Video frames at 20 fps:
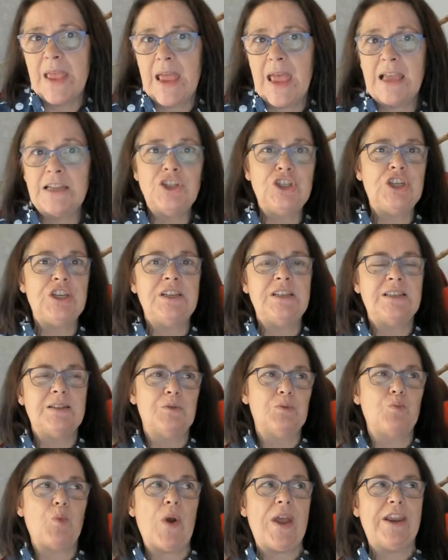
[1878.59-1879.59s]
And she
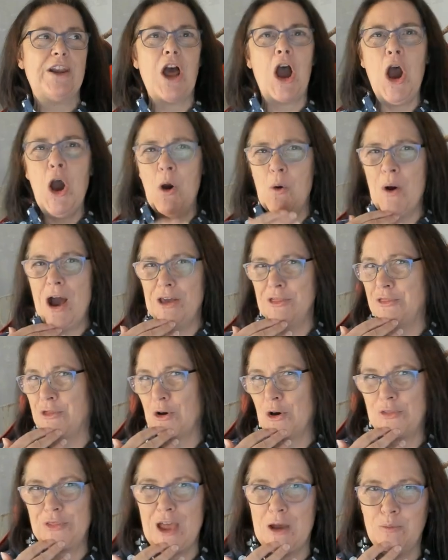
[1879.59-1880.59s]
went, oh, I
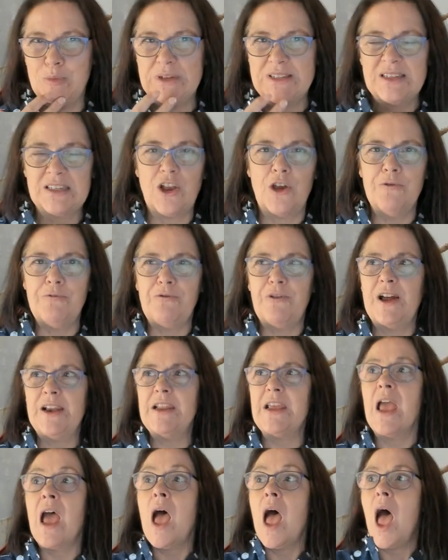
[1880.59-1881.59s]
thought that was so
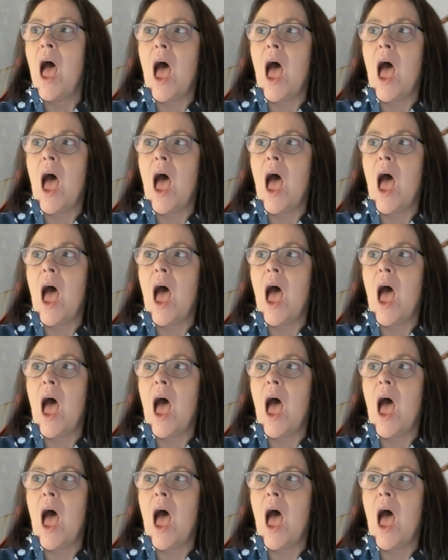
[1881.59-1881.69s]
funny.